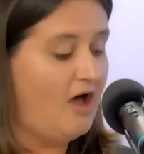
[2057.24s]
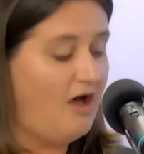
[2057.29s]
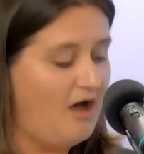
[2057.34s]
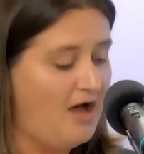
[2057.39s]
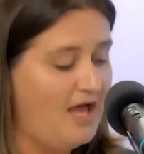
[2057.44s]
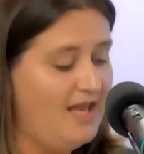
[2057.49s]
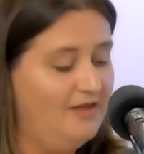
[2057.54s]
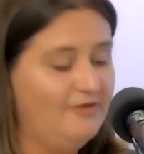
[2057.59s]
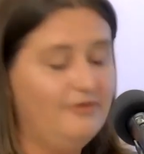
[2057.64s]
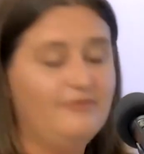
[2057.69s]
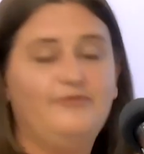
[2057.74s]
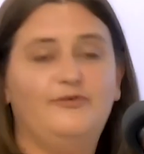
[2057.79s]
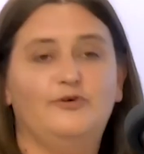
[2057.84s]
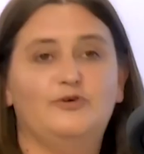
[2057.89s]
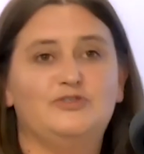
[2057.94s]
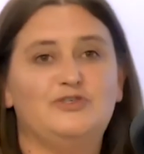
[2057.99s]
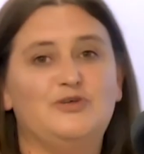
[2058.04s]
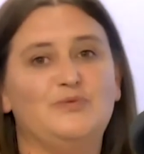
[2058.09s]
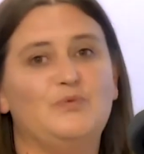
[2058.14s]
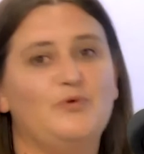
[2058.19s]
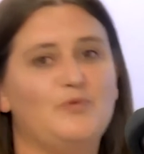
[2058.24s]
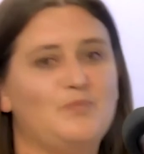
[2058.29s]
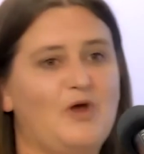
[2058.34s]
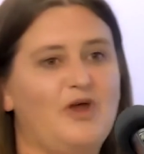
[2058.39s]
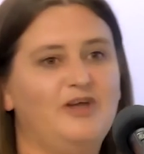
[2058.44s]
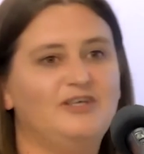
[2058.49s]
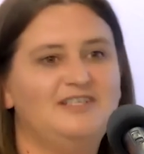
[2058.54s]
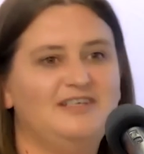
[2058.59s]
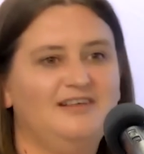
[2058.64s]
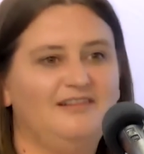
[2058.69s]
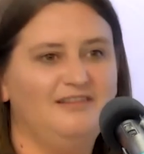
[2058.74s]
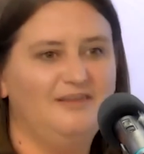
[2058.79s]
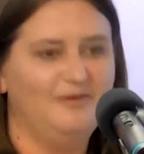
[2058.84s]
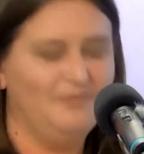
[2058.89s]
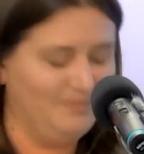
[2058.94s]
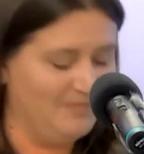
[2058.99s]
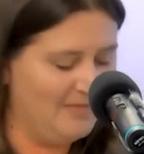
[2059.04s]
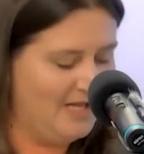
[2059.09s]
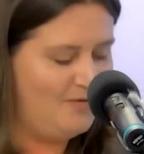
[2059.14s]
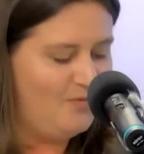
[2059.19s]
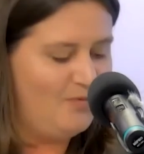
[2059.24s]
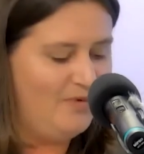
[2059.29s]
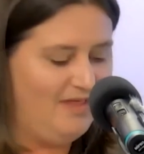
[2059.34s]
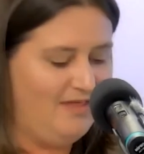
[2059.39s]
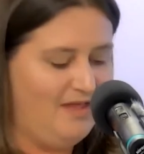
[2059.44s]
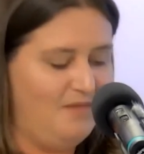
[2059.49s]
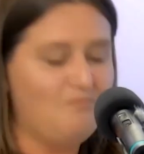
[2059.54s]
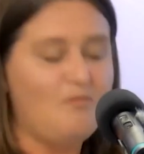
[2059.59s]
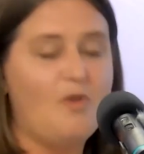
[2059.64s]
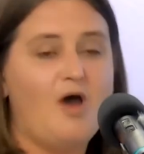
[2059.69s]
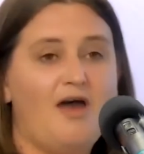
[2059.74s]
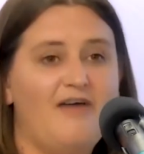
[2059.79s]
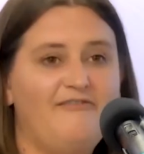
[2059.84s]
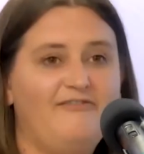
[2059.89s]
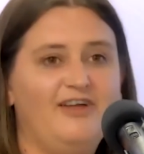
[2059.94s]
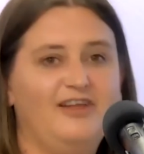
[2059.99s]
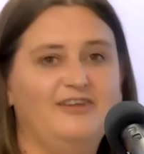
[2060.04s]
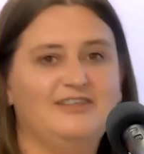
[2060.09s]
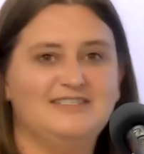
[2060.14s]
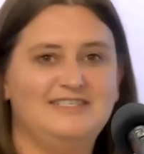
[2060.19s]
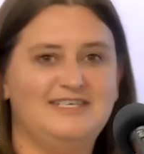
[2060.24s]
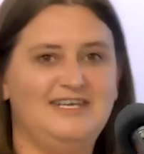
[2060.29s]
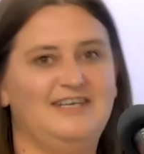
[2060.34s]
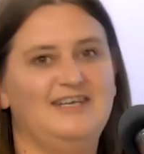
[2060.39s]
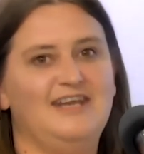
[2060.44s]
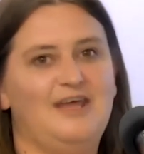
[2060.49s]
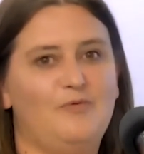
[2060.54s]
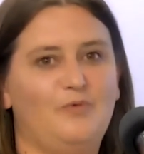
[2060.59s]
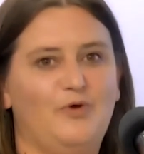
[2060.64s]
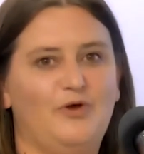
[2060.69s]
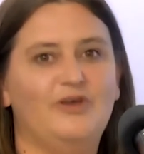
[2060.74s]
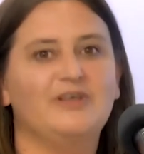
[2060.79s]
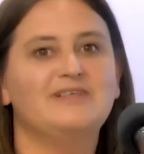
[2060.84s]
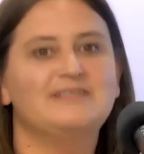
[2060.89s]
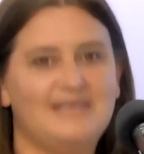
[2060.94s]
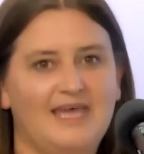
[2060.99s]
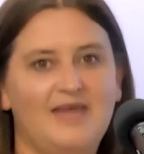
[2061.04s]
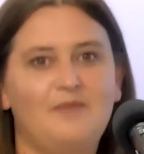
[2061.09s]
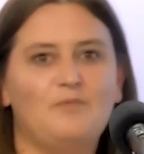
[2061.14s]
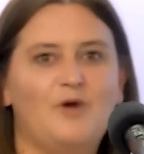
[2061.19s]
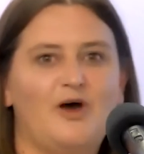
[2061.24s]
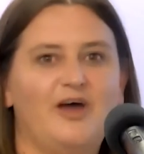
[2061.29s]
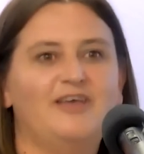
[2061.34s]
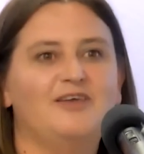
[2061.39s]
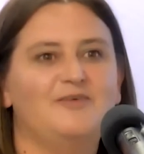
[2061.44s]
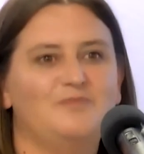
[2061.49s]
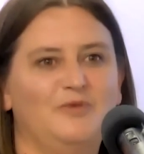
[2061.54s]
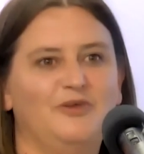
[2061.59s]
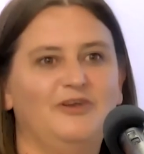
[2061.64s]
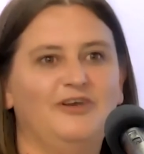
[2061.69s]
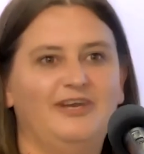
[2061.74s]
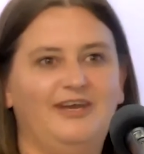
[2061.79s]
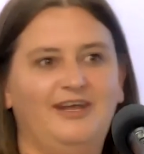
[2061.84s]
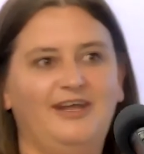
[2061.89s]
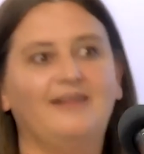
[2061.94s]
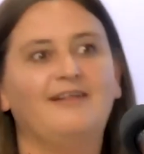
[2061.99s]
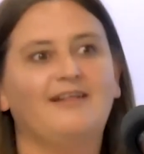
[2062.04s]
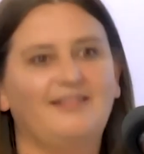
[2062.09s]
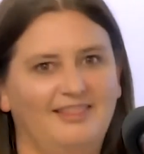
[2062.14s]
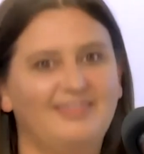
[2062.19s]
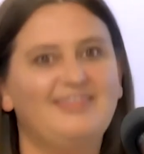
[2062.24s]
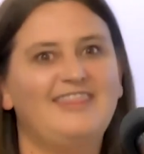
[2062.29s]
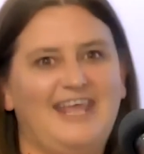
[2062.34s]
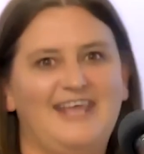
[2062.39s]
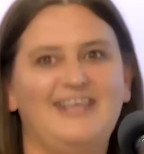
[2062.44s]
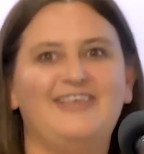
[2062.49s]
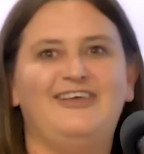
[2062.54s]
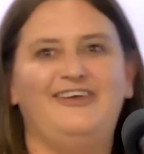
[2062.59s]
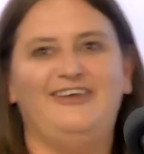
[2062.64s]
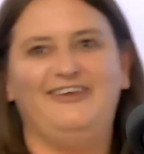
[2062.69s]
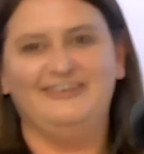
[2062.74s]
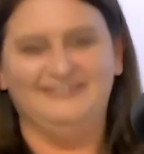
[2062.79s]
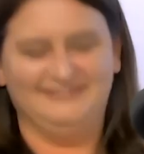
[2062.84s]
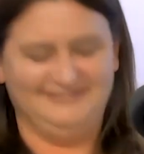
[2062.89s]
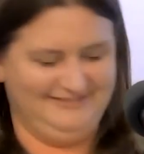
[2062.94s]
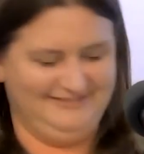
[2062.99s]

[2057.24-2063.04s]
I look forward to promoting them within my volunteer networks and my community. Thank you.